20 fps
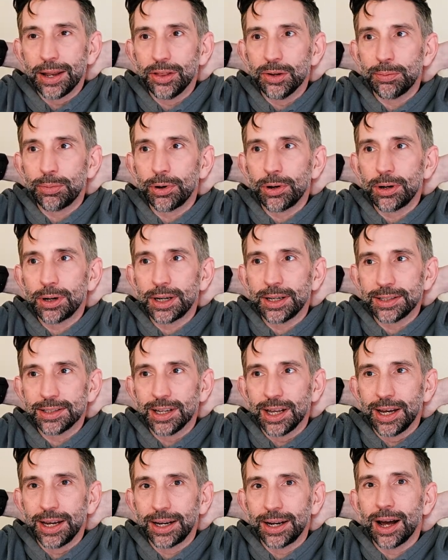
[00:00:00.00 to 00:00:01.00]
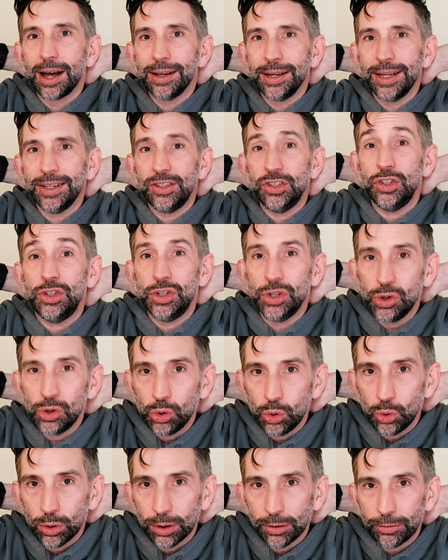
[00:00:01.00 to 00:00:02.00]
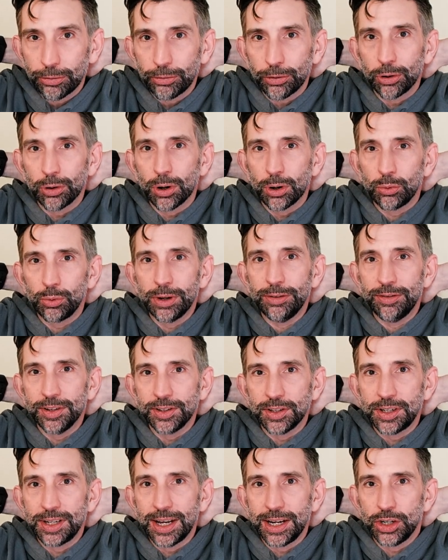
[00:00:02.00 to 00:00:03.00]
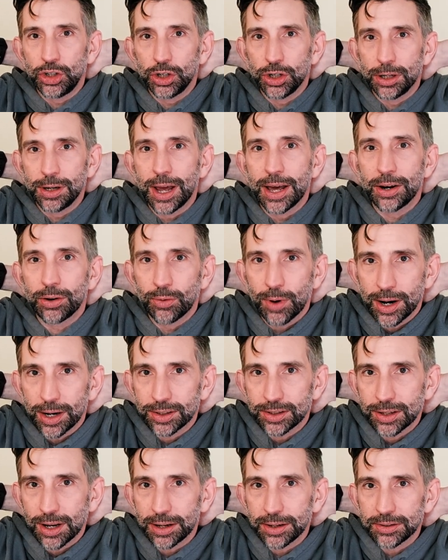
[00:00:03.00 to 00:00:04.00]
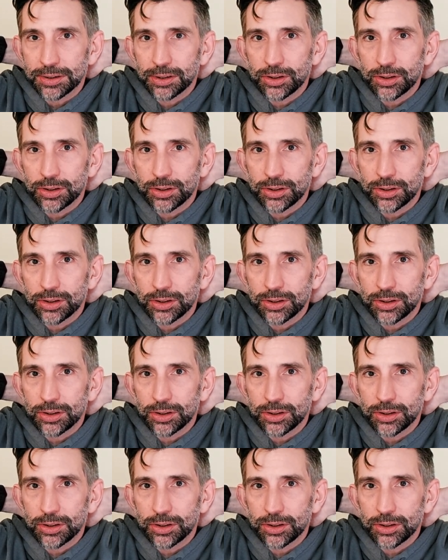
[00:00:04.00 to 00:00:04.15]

And the Burg is like, it's due for a revisitation and a renaissance.